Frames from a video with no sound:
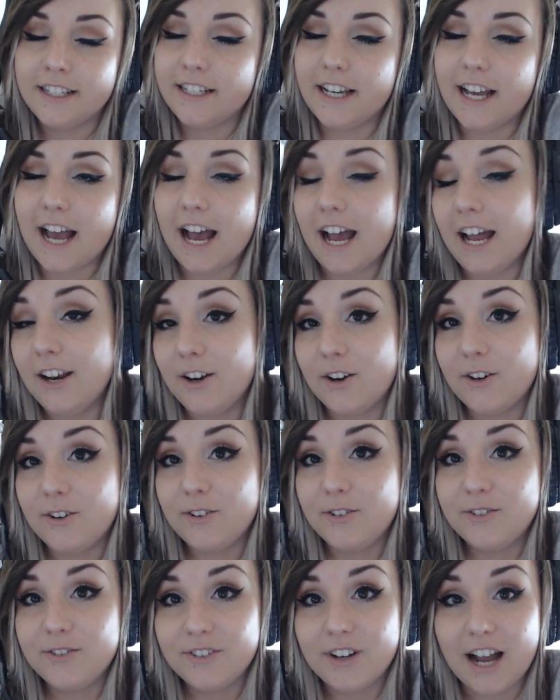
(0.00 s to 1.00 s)
I don't know.
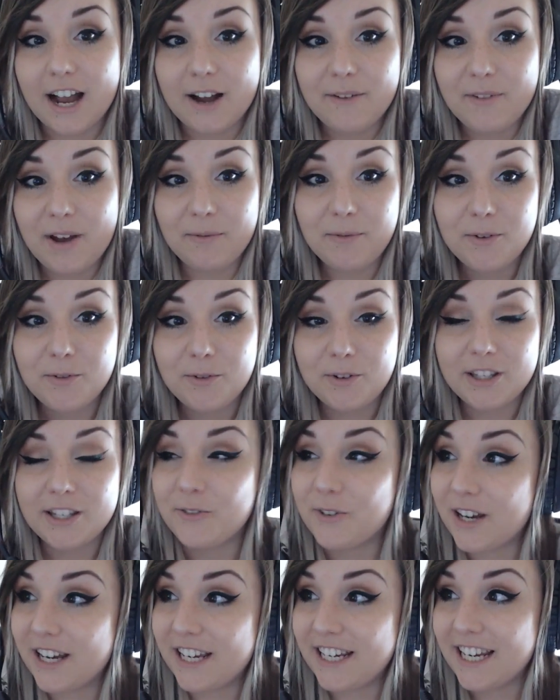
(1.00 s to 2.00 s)
I'm happy with the
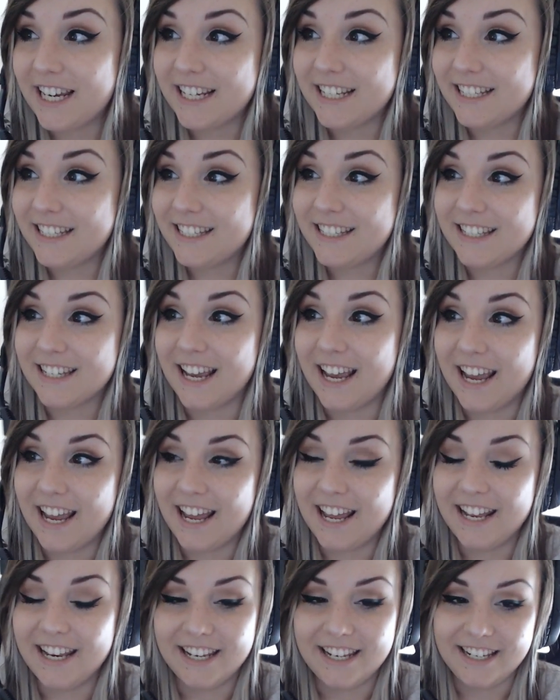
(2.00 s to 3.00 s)
way it is,
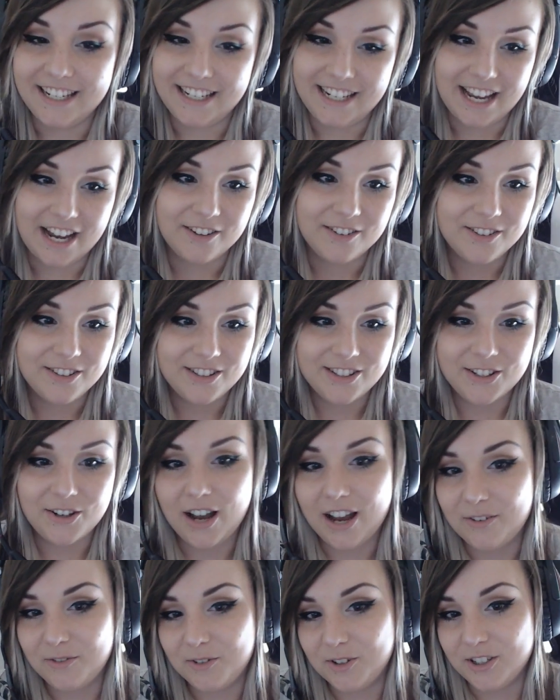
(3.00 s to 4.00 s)
and yeah, so
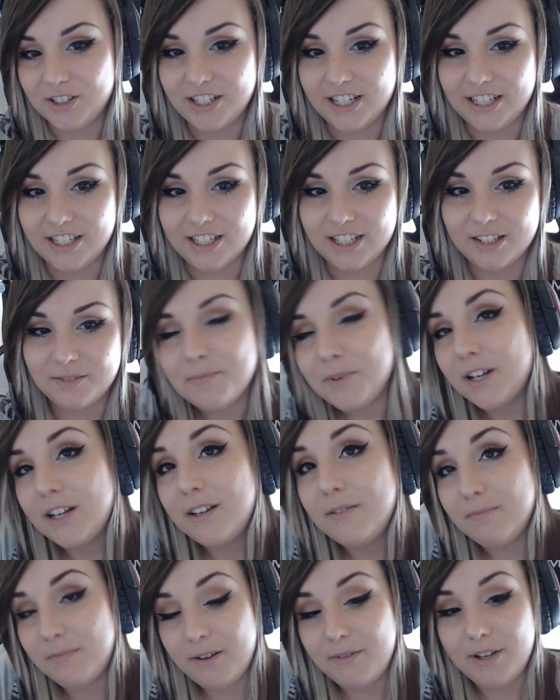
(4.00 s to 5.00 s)
I wouldn't change it. But
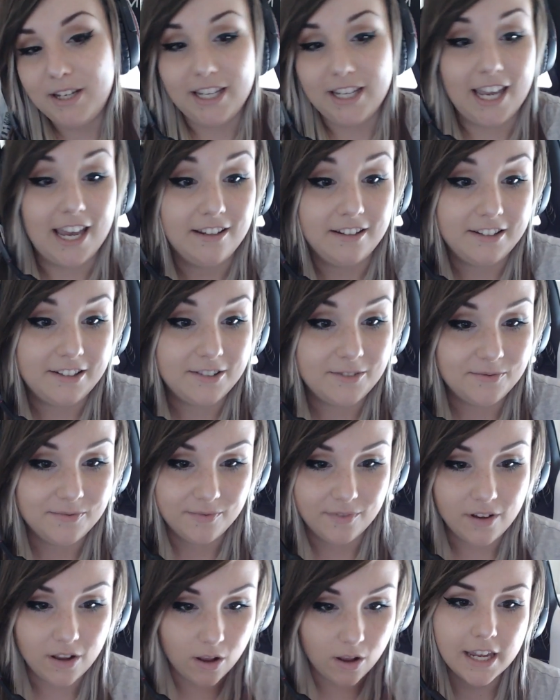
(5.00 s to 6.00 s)
maybe yes.
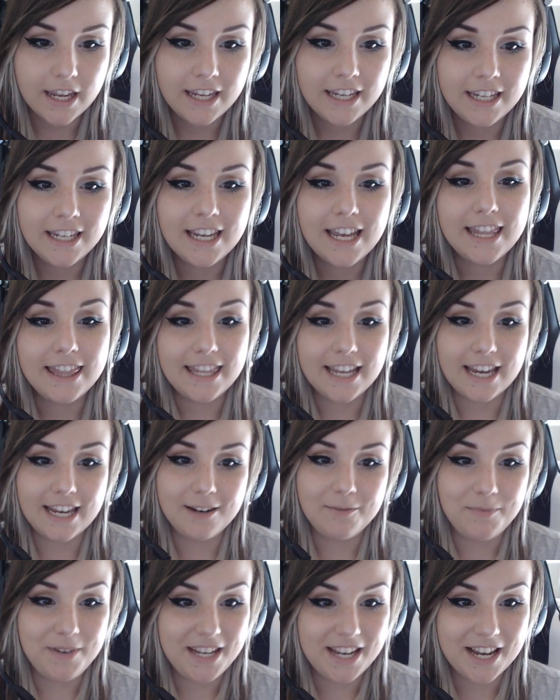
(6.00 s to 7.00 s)

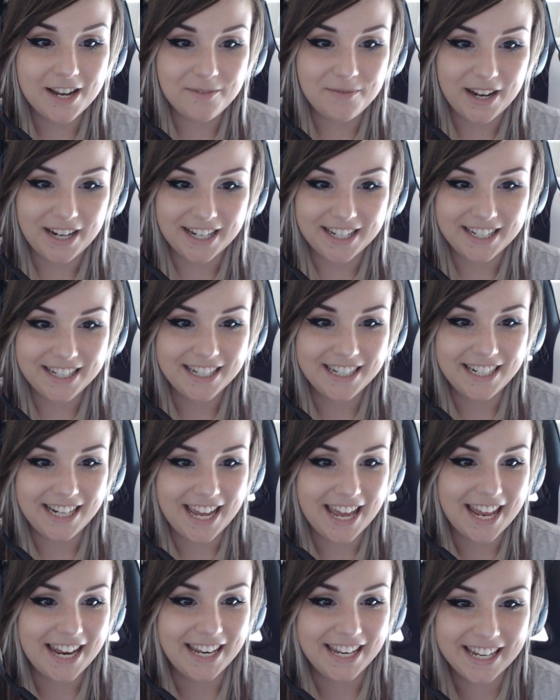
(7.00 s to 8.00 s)
Then Miha back at it
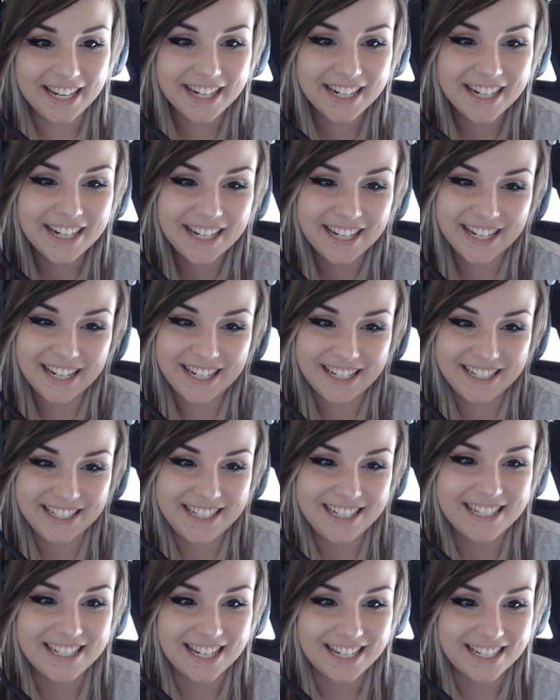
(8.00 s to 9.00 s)
again, and
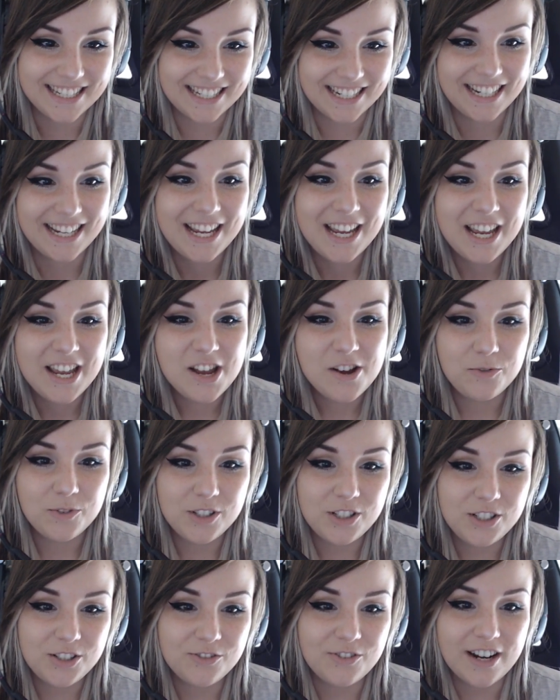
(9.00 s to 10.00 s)
she's asking,
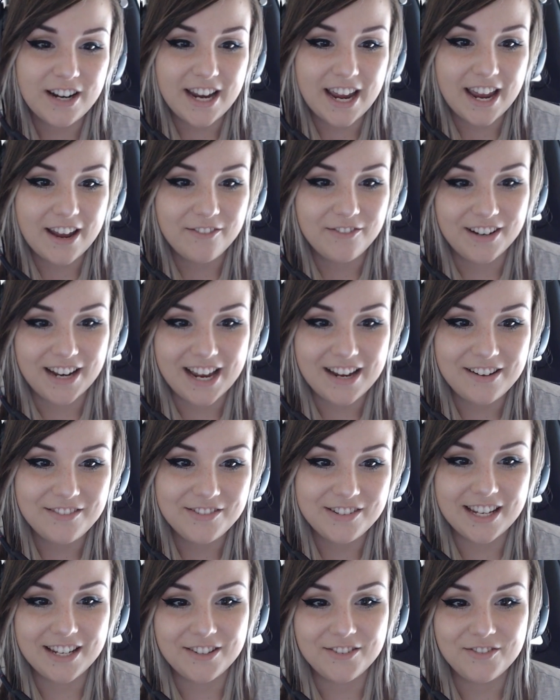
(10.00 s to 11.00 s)
would you rather have
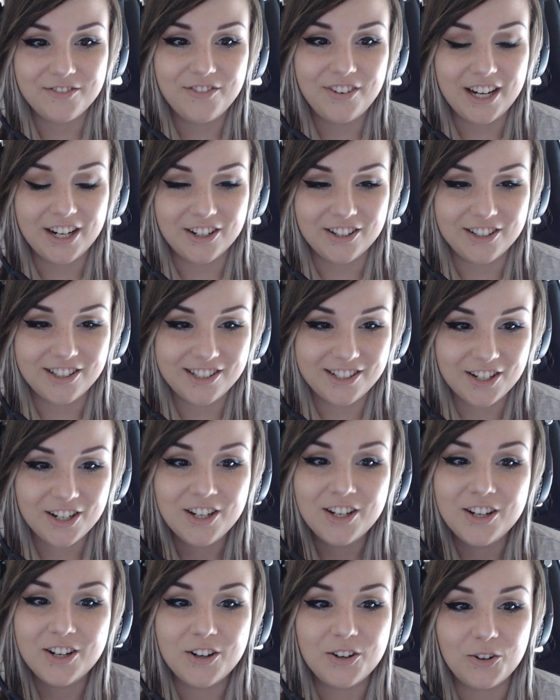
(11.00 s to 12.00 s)
knives as fingers
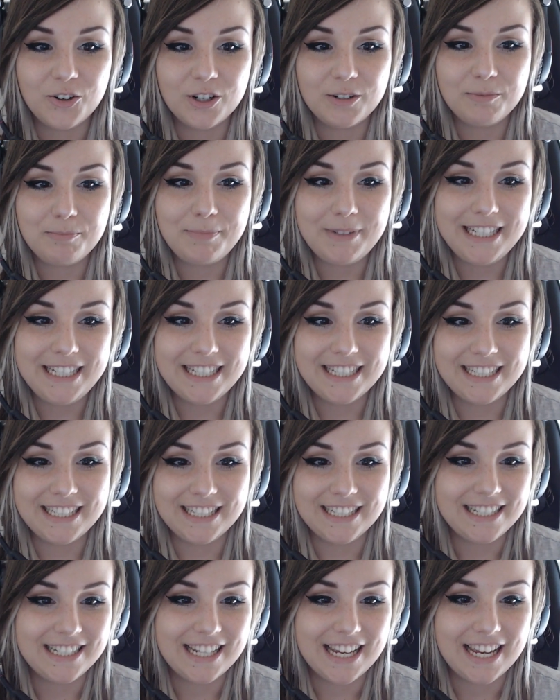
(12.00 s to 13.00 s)
or
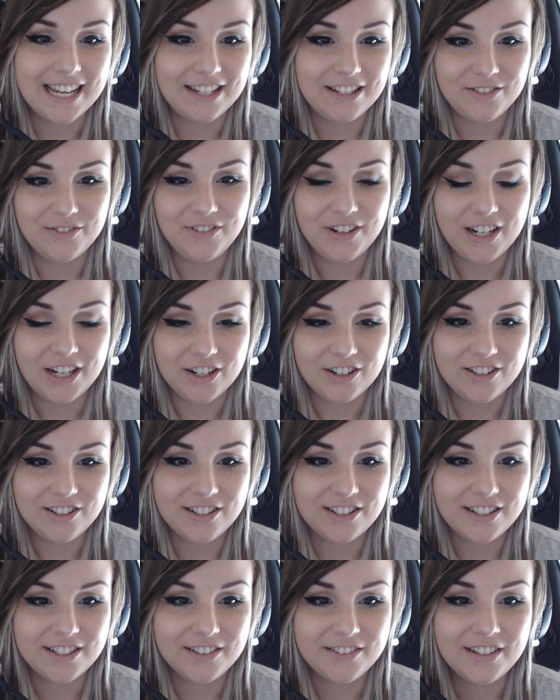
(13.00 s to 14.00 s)
penises as
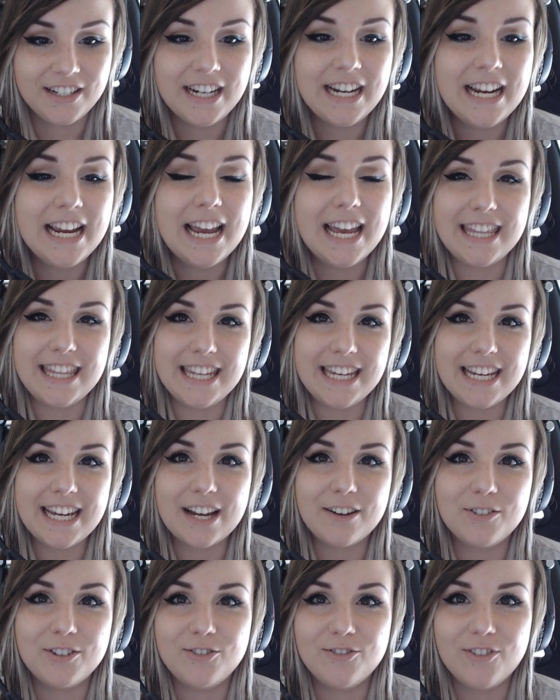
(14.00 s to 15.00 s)
fingers? I think
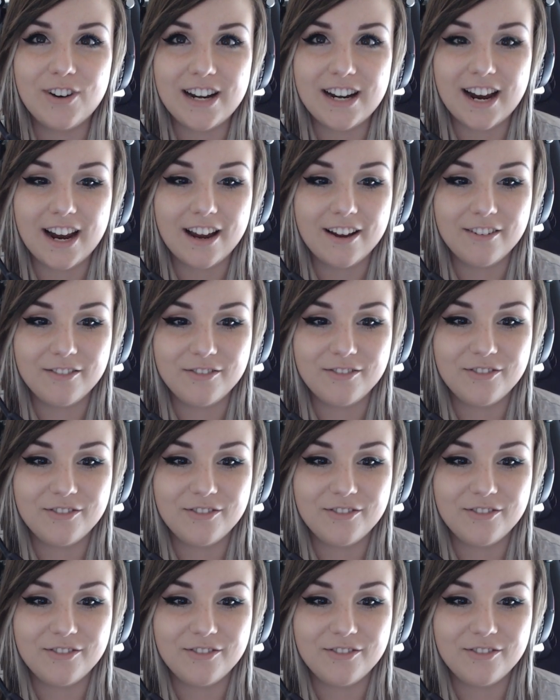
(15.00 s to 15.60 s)
I would rather have